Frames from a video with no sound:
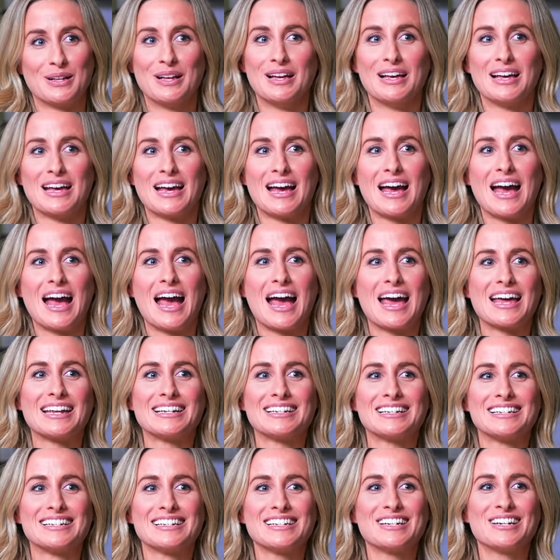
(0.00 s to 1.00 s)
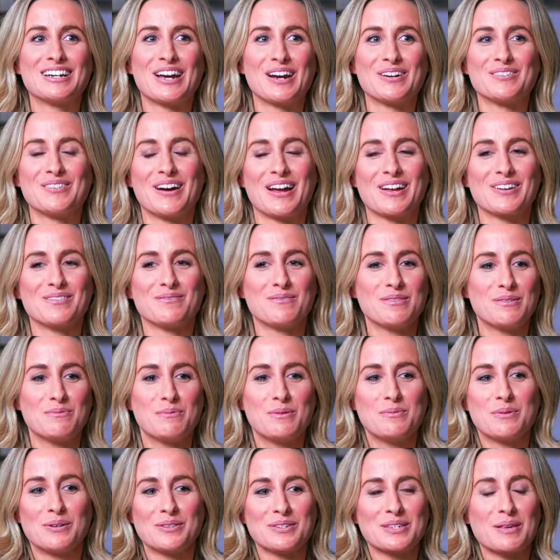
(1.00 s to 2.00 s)
Yeah, yeah. And you know, like
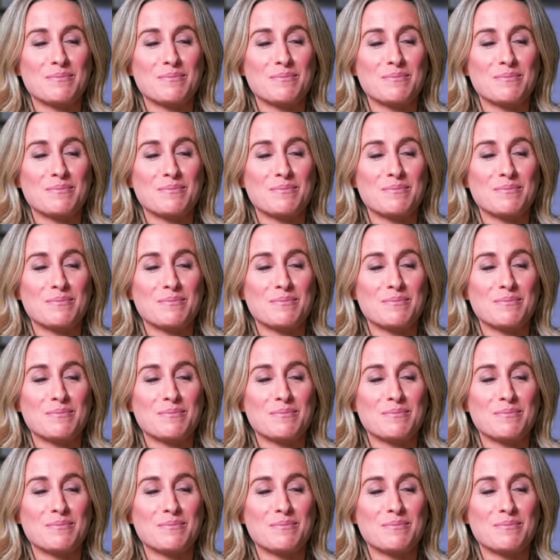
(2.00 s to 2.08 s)
we want